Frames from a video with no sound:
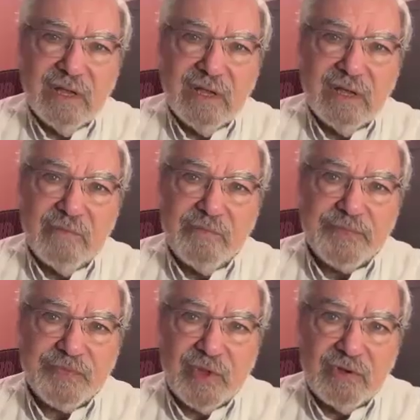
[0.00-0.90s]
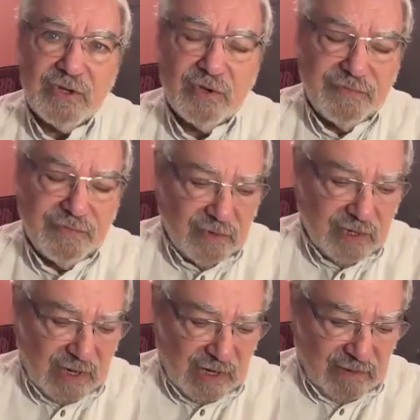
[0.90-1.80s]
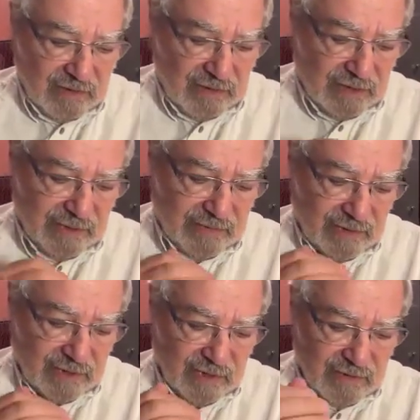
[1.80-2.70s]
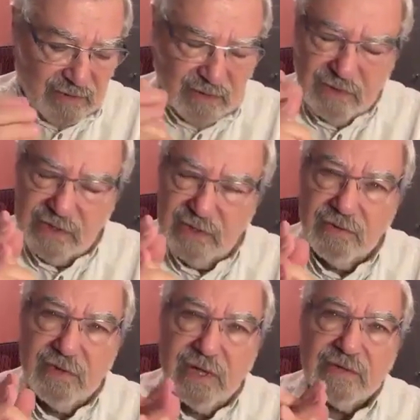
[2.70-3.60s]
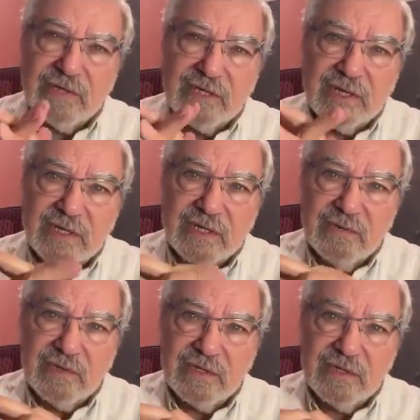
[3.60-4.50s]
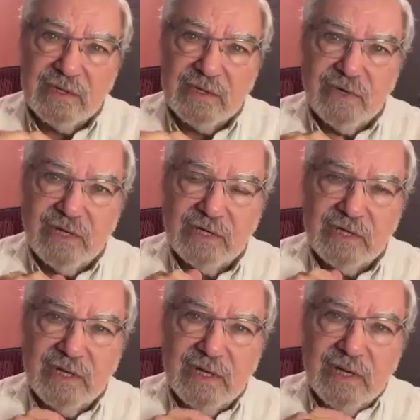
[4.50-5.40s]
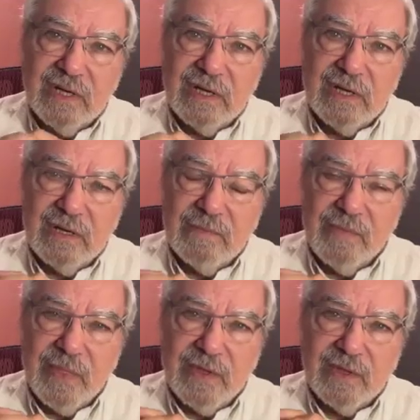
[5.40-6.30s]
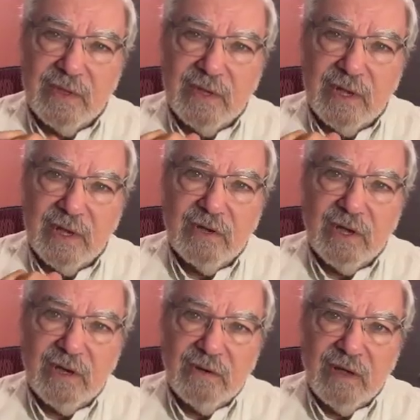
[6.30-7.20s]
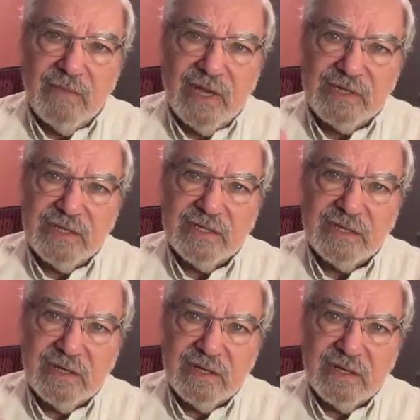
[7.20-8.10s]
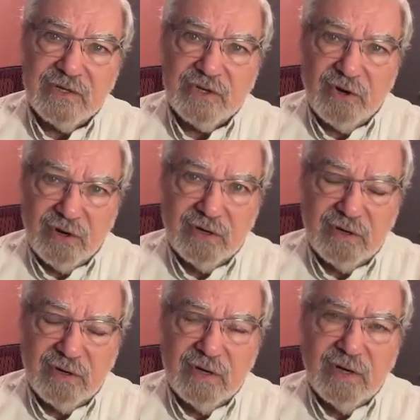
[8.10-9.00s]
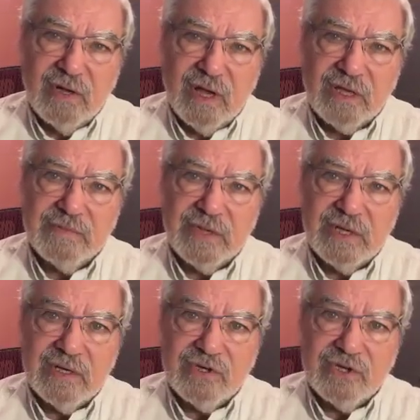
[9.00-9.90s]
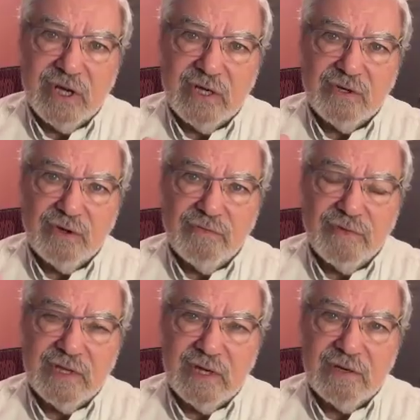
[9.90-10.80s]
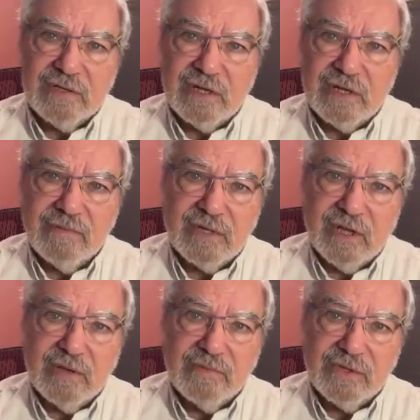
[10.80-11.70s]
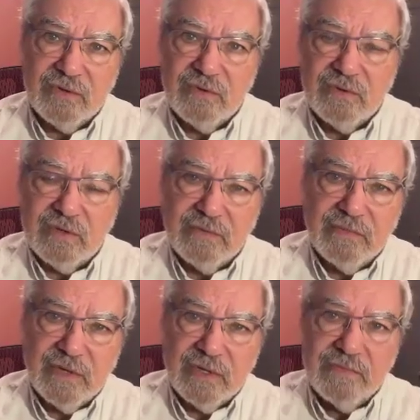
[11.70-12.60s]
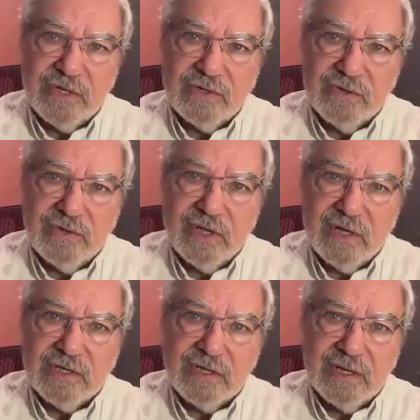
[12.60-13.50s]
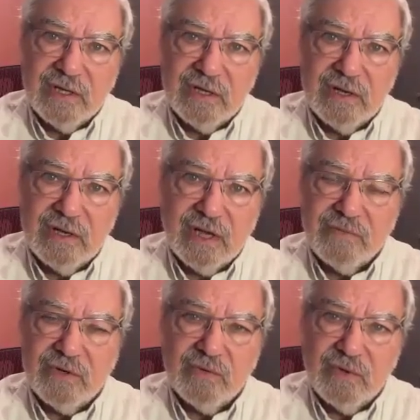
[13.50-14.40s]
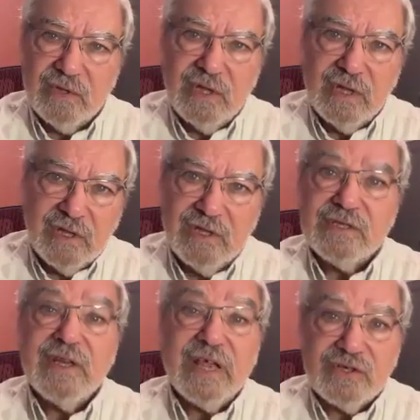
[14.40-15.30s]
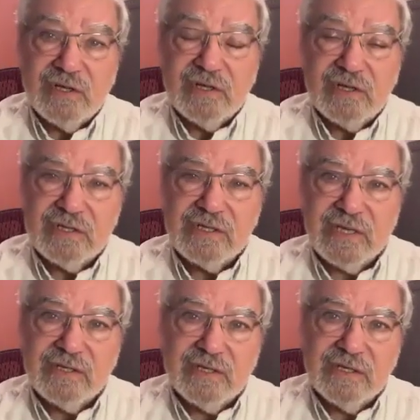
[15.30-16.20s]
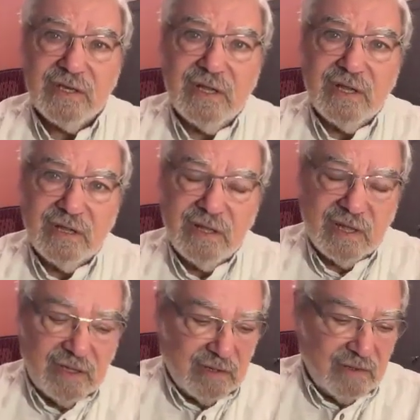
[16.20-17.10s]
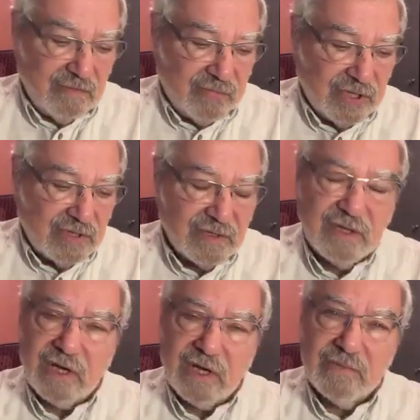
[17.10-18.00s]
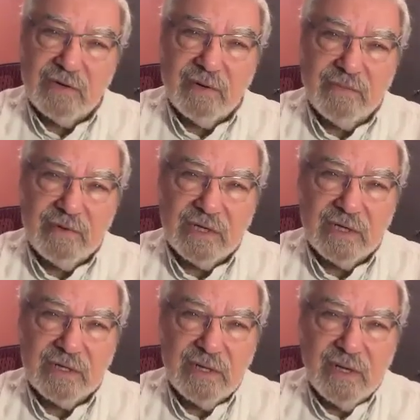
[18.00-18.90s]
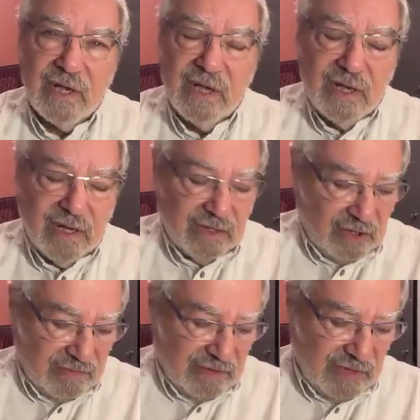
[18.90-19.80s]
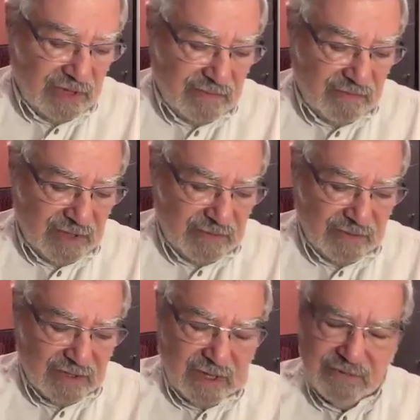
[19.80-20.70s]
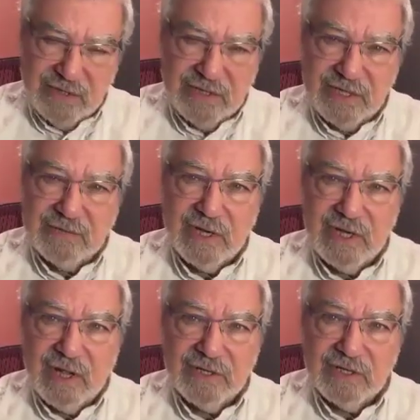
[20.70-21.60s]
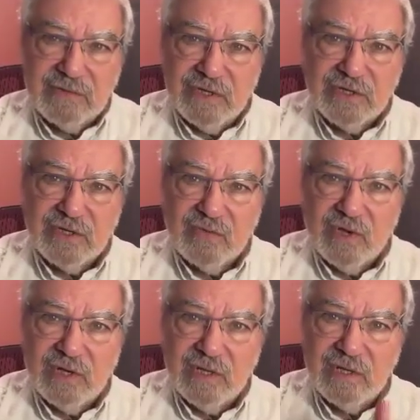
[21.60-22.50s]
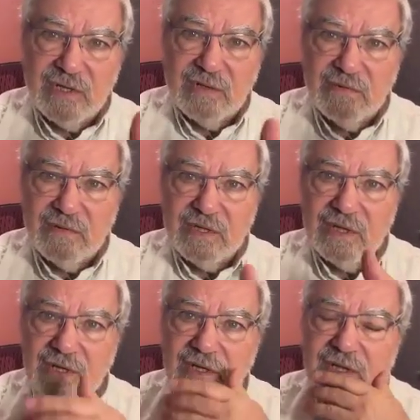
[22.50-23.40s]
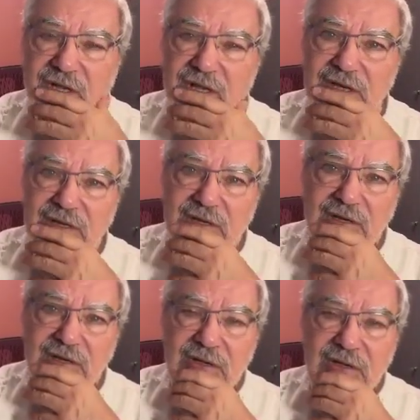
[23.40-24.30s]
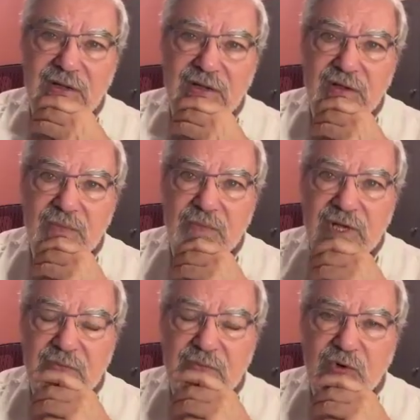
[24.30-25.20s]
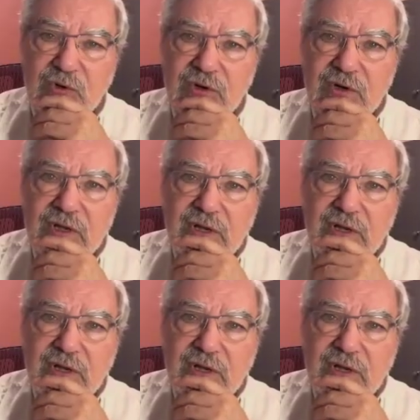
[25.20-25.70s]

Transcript: So I urge people it was in 2006 it was released. And Hamas's charter has been changed over the years a couple of times to make sure that it's in alignment with this national consensus that the prisoners' document represents. In terms of misperceptions, there's many. I'll just mention one, and then Helena can add more.